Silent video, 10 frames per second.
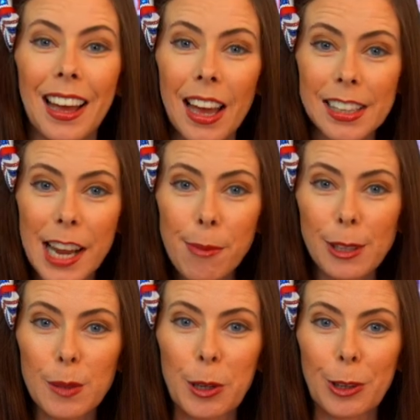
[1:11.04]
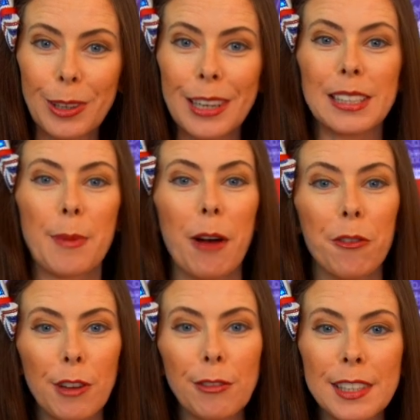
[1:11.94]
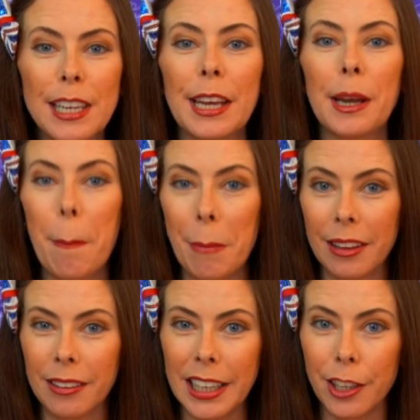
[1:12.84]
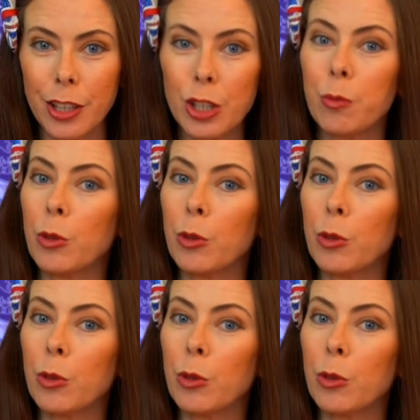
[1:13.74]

A tablespoon is about 15 milliliters.